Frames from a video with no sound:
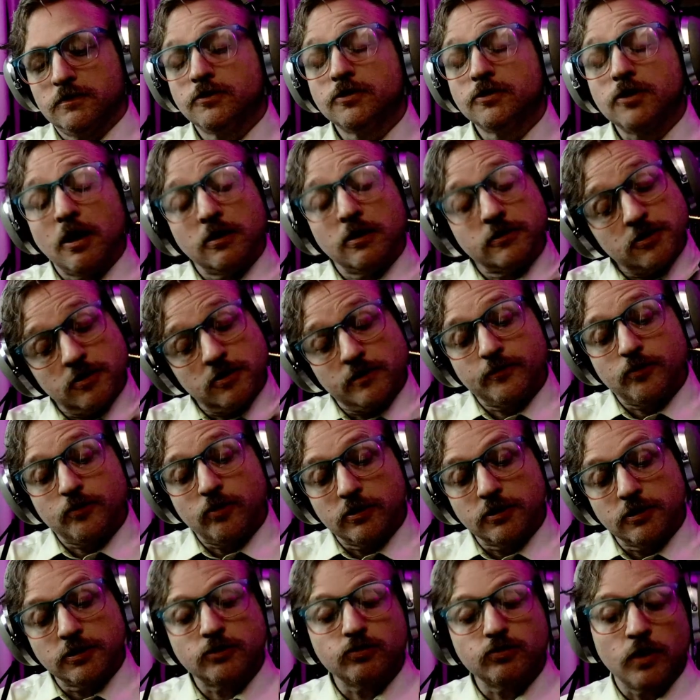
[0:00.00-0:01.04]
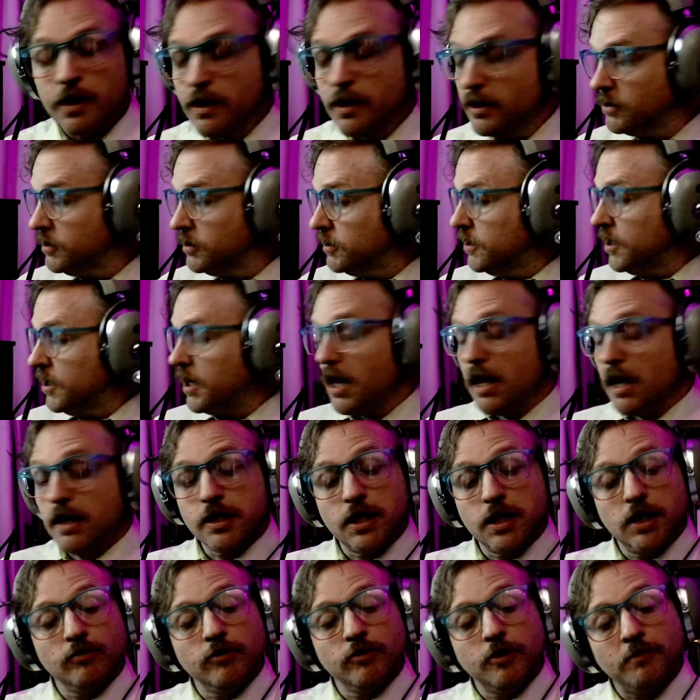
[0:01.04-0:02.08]
It's also, of course, why I had
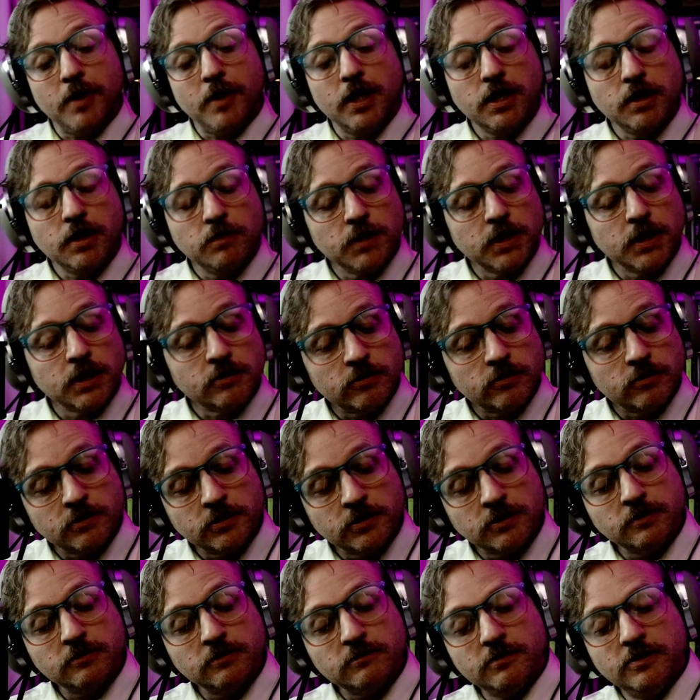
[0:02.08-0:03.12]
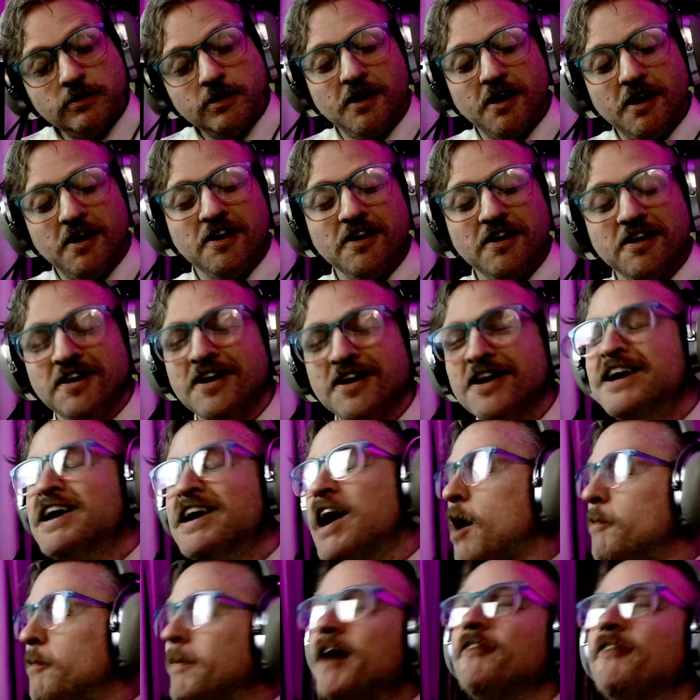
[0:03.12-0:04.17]
to get rid of my He-Man toys.
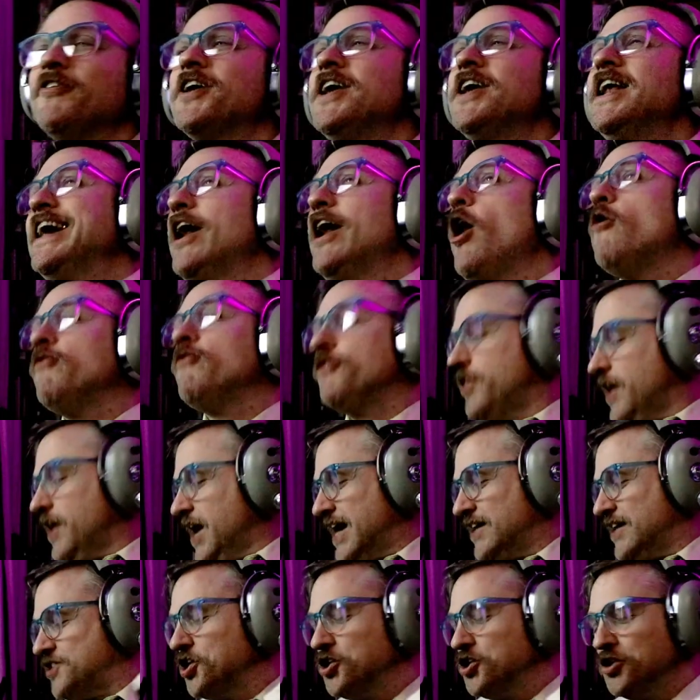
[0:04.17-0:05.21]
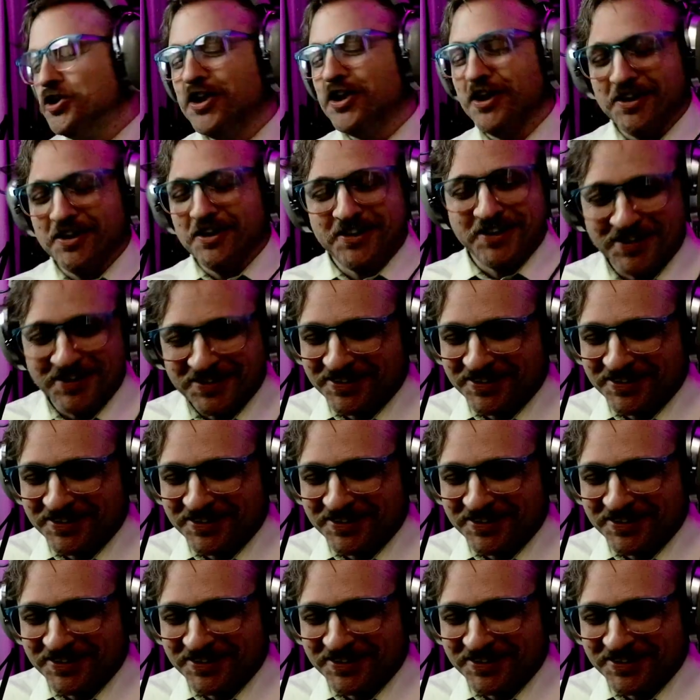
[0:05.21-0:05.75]
I'm never going to get over that.